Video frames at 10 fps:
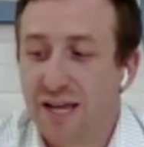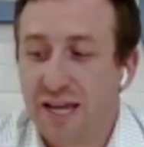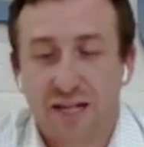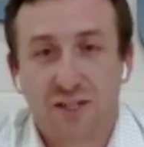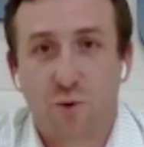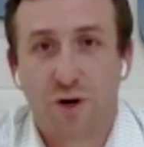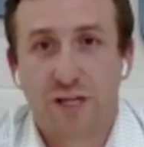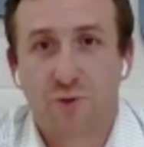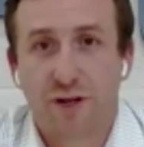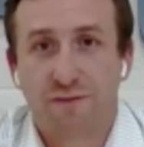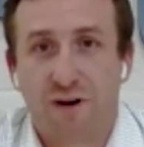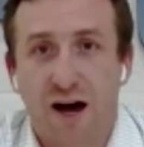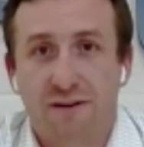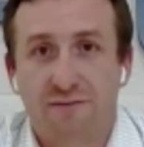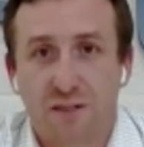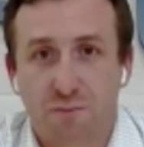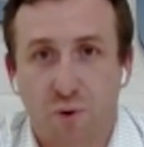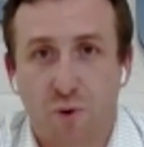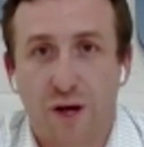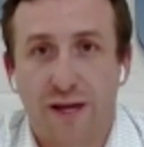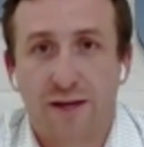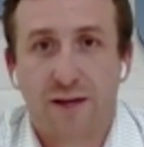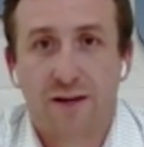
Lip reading: in 2025 and deploy